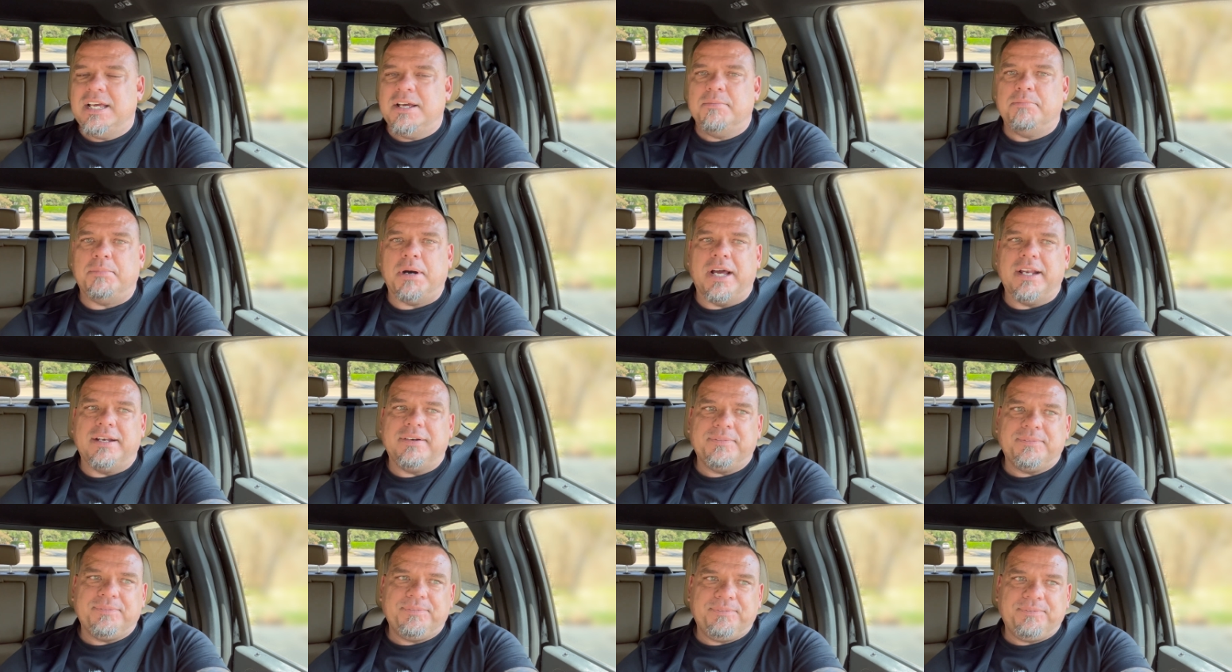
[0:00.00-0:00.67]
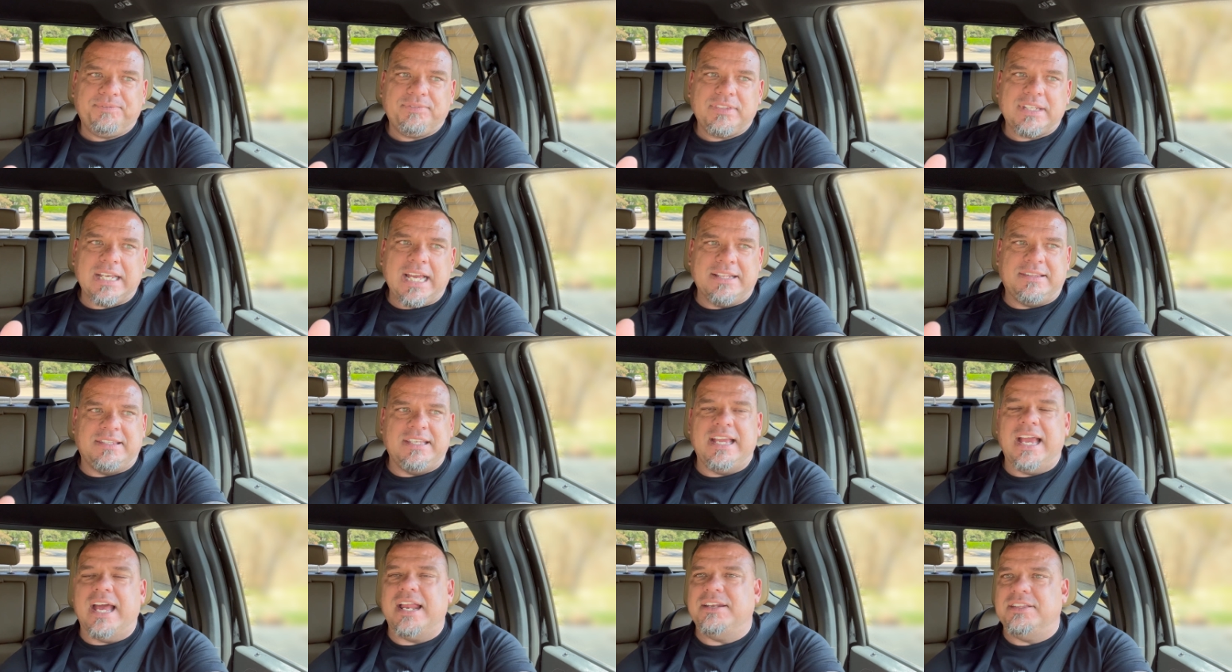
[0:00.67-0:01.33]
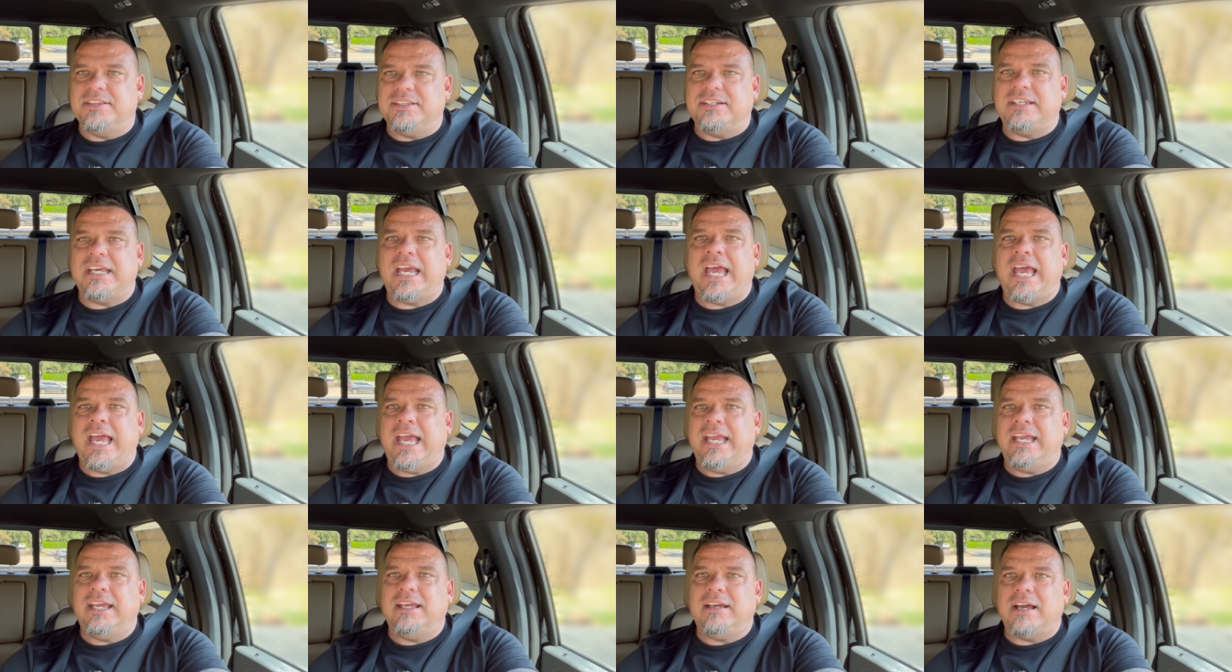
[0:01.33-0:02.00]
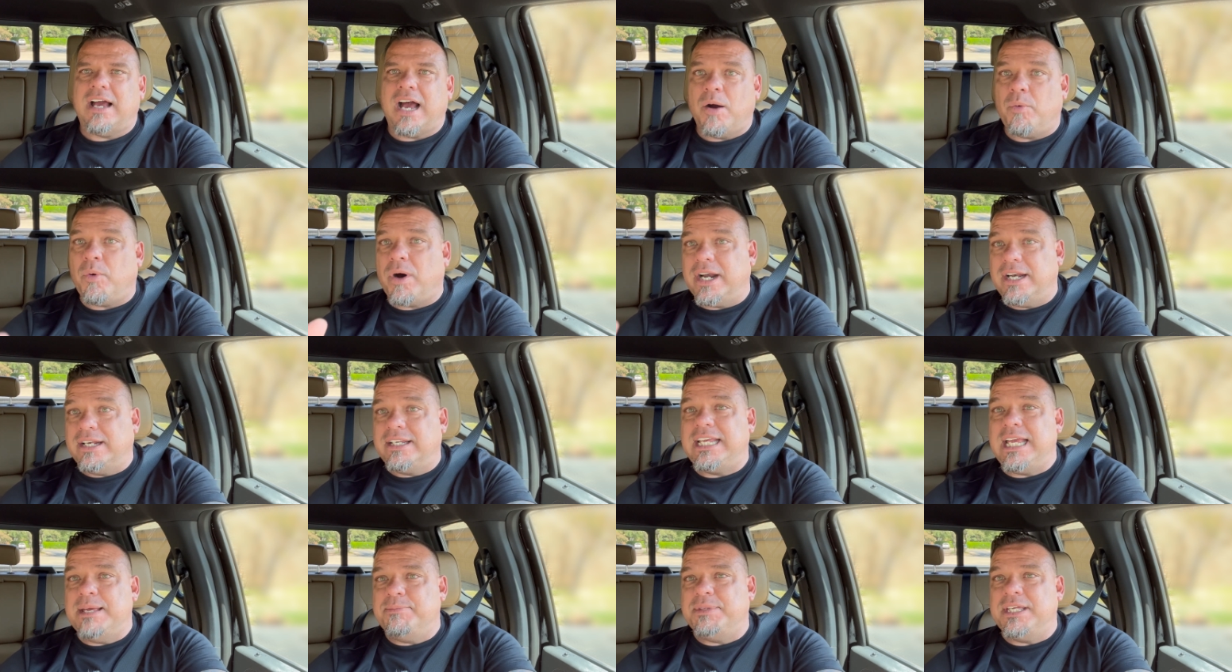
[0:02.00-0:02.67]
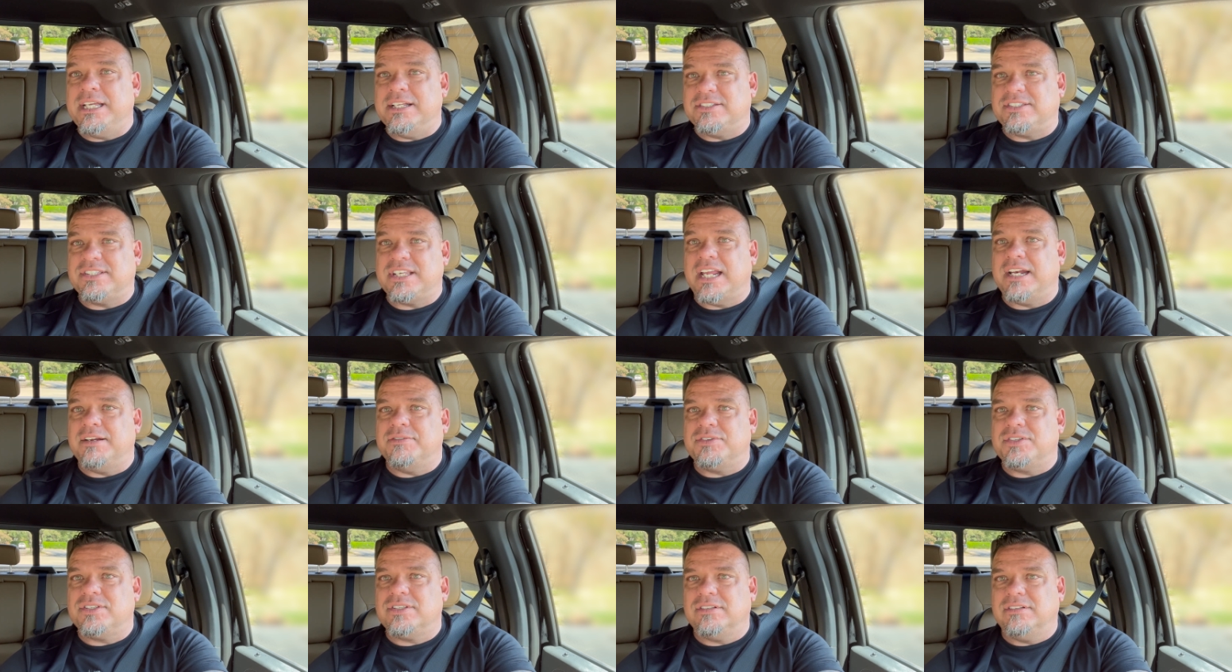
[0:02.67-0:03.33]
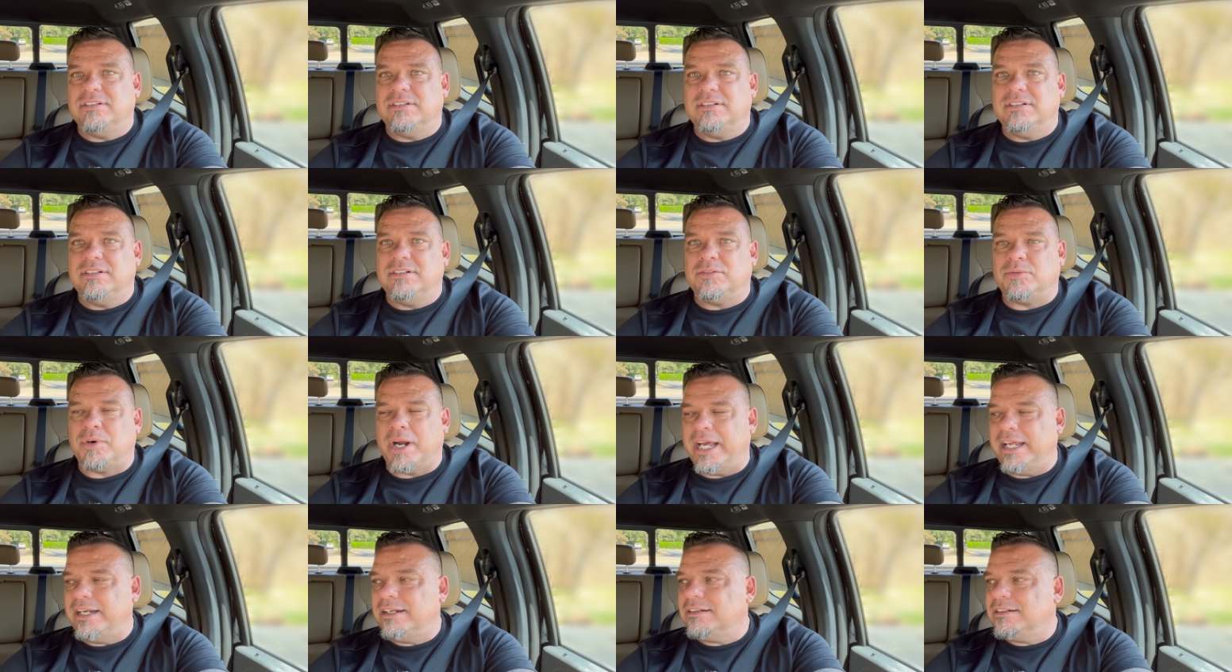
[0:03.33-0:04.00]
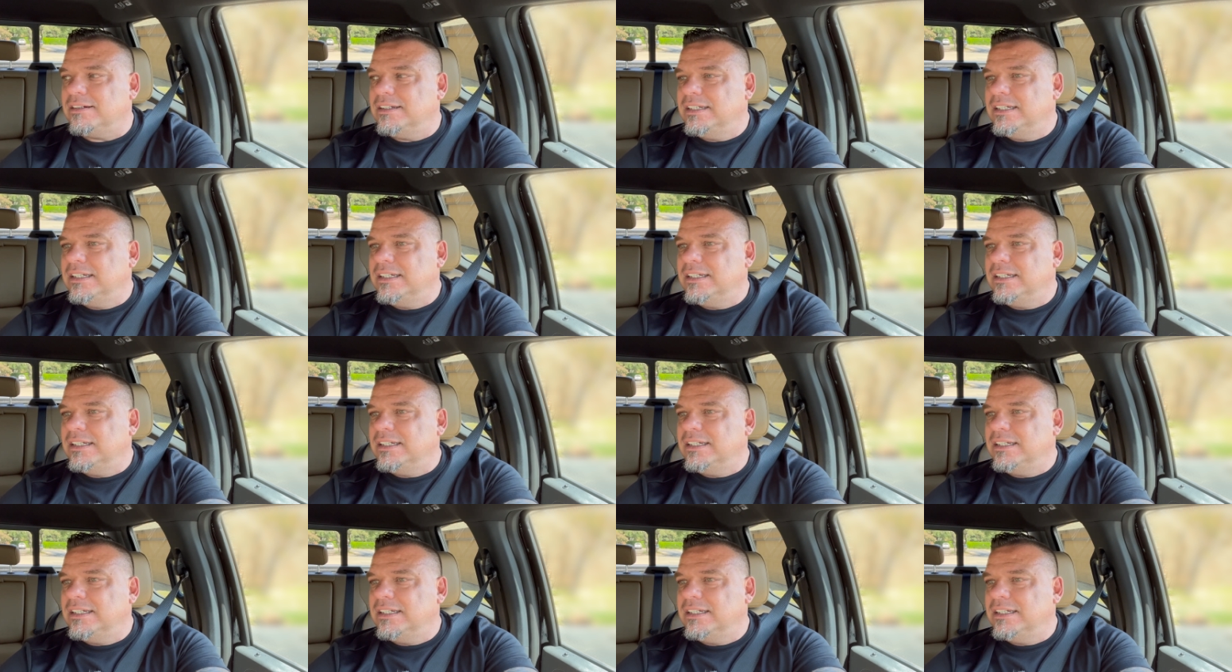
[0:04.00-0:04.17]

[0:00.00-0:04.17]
but at the end of the day, I wanted to keep the incentives right.